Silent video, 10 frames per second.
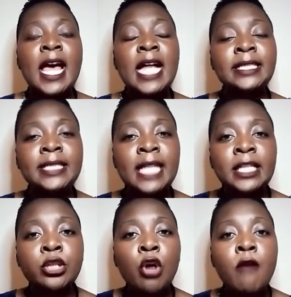A
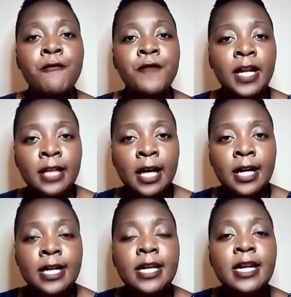sex offender
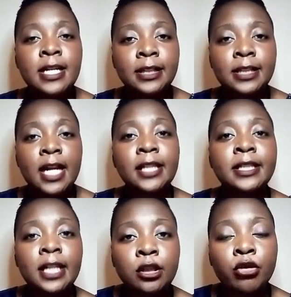is a
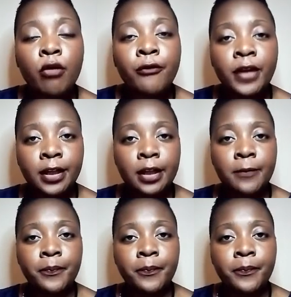sex offender.